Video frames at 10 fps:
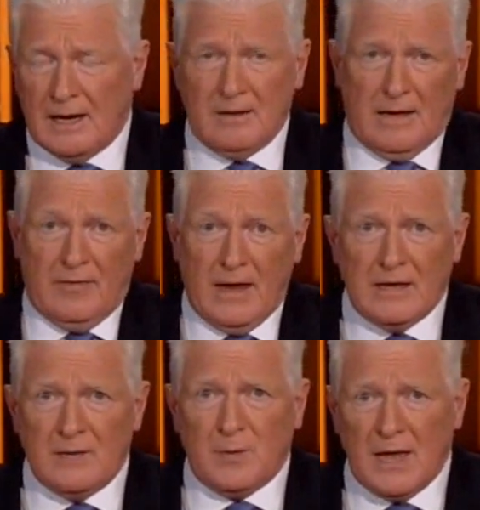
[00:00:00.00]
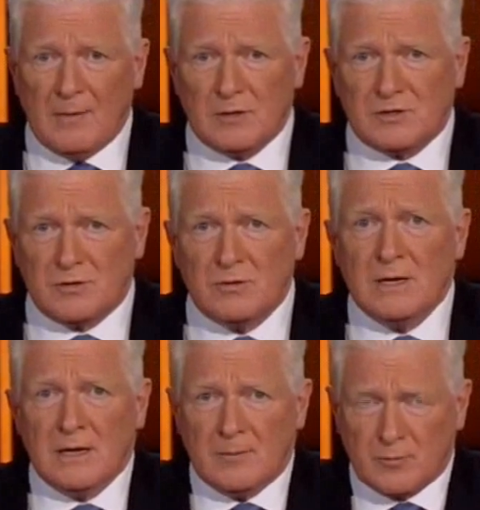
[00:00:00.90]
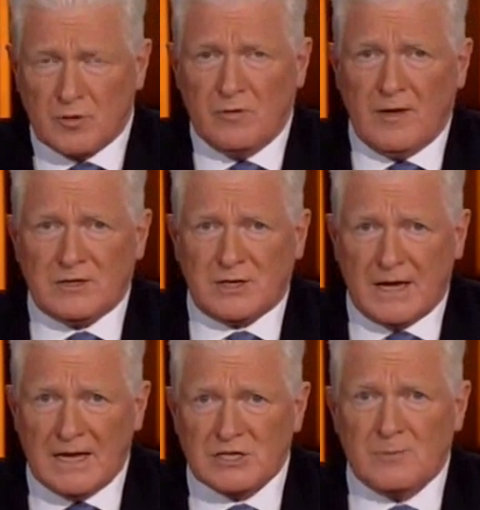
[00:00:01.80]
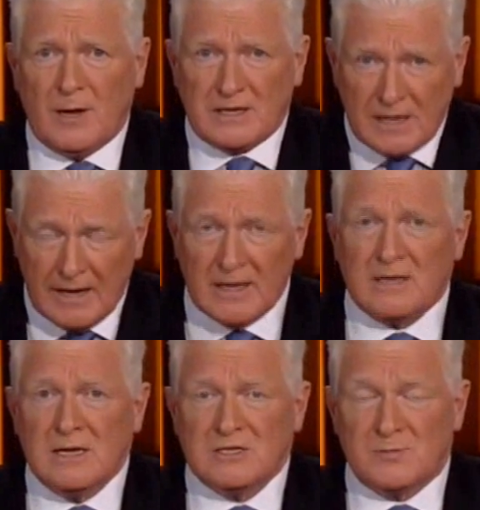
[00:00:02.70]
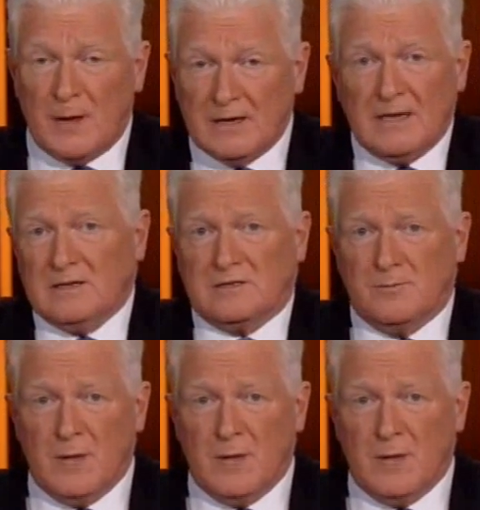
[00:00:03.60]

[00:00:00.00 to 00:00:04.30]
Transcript: Are they going to be able to improve education by cutting spending?